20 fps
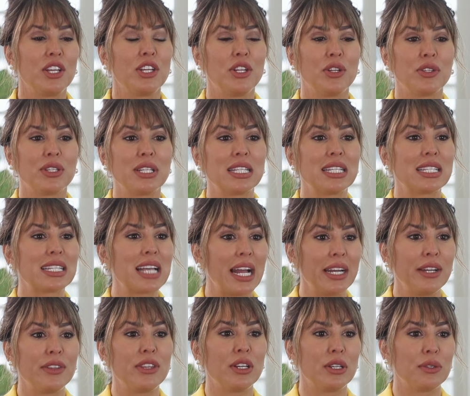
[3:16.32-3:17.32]
You know, this is
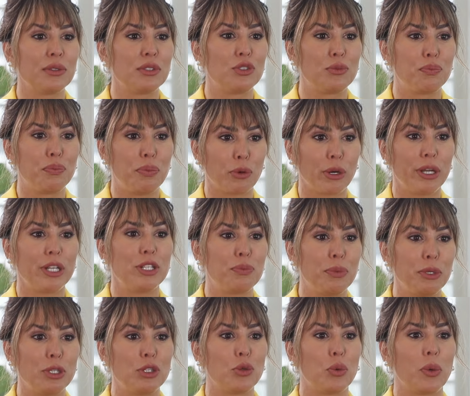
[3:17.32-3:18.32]
kind of the
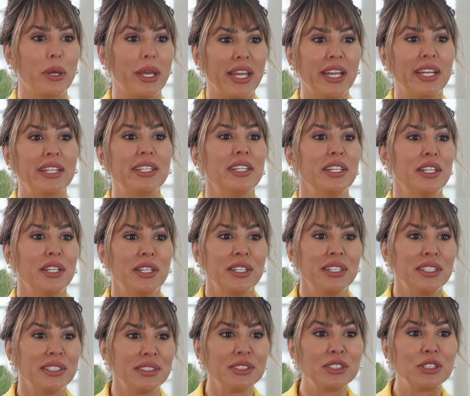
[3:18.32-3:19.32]
bridge between
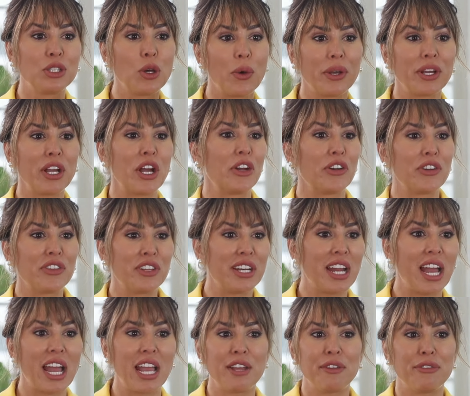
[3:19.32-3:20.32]
going under the
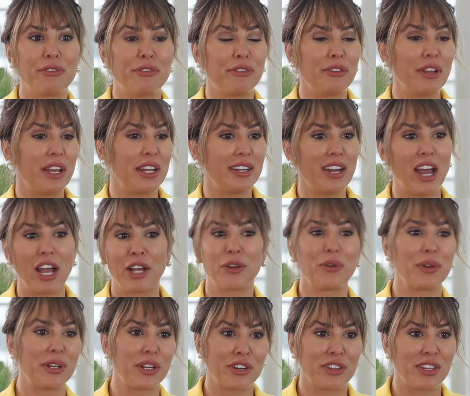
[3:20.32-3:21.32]
knife and not
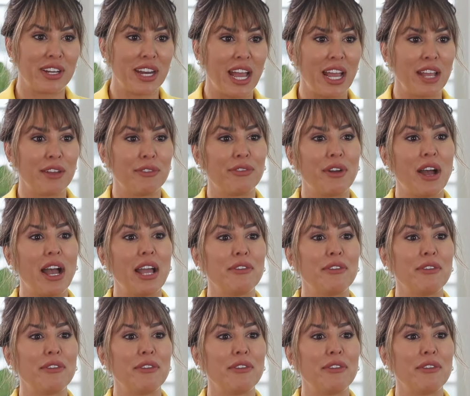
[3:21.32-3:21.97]
going under the knife.